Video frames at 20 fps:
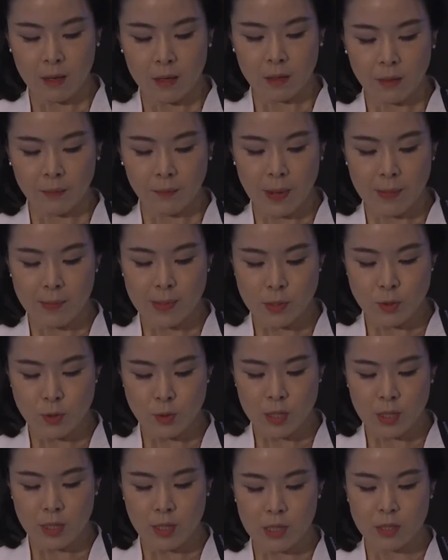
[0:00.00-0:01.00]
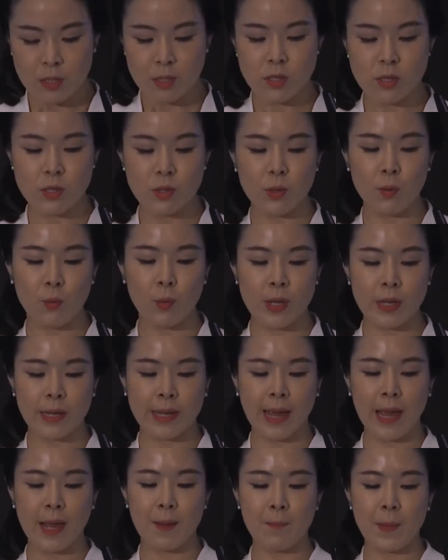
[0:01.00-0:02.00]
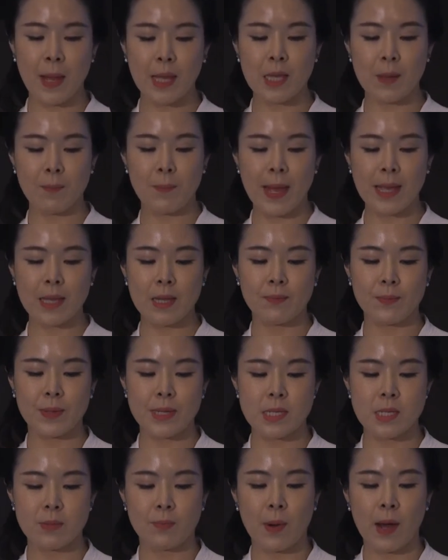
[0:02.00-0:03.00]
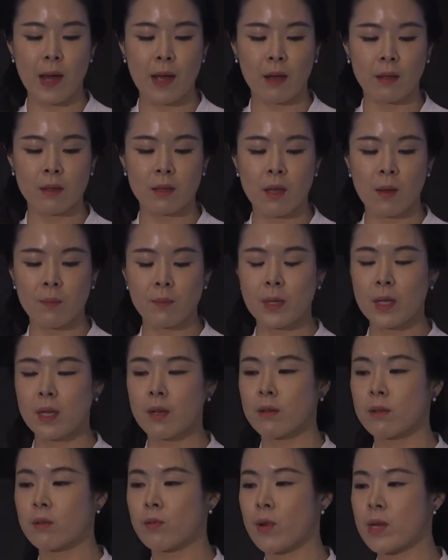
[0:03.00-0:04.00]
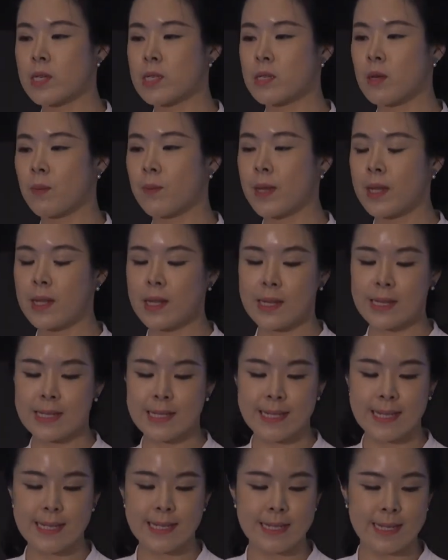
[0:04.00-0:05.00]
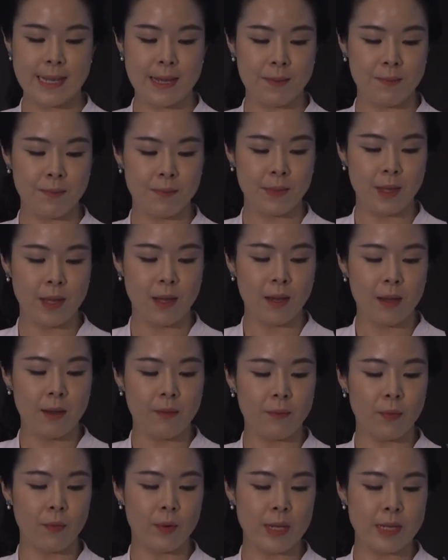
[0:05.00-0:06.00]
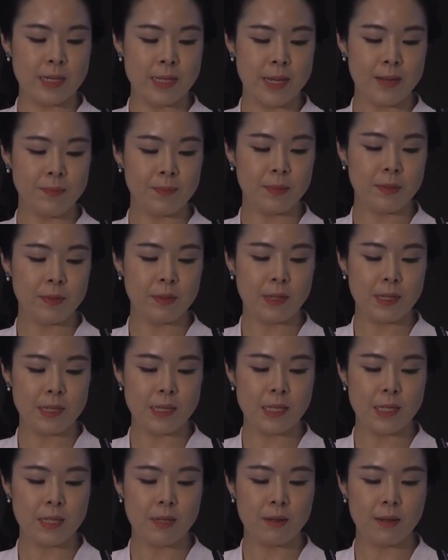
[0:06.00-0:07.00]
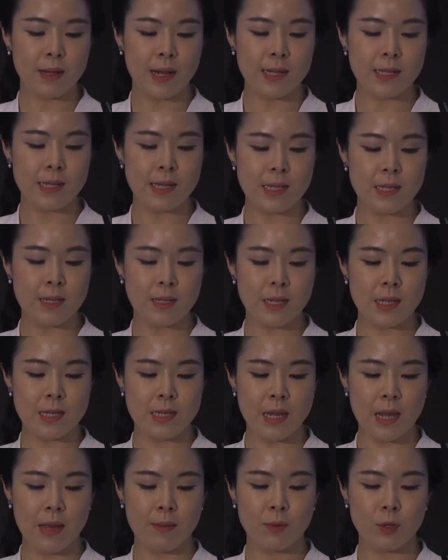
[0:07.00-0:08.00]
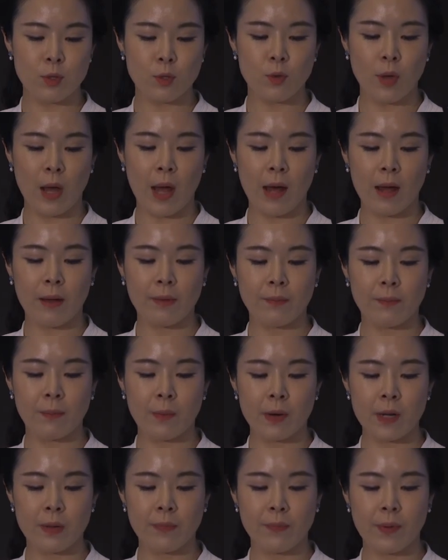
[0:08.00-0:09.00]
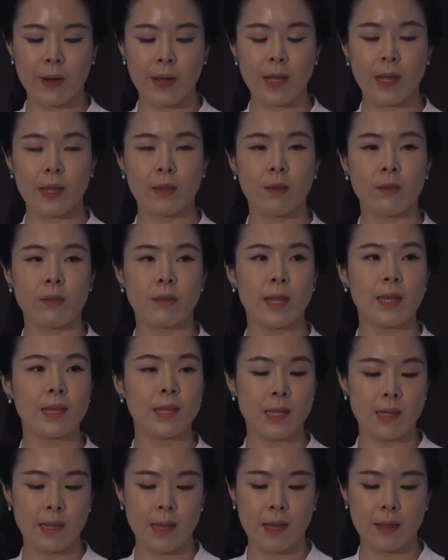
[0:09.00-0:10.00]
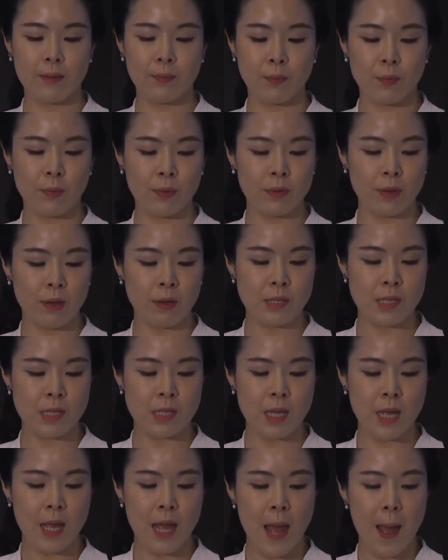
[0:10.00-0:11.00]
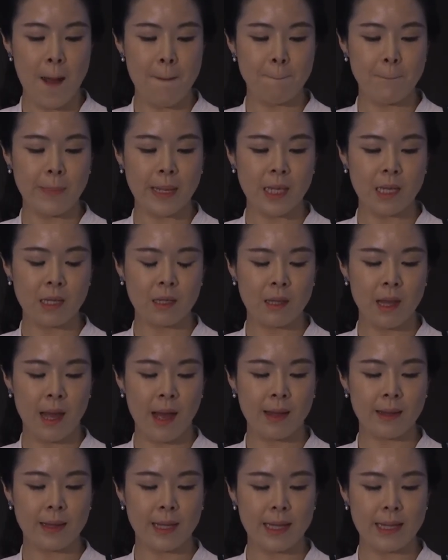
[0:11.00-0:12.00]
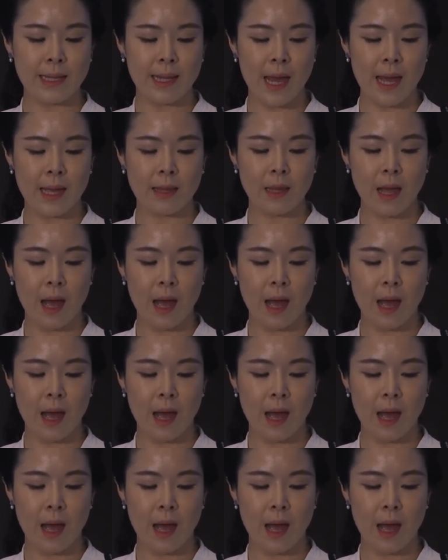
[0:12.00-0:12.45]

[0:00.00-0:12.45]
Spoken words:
The pharmaceutical industry will gain many benefits by adopting a traceability system. For example, serialization is able to help verify and authenticate products, meaning that it can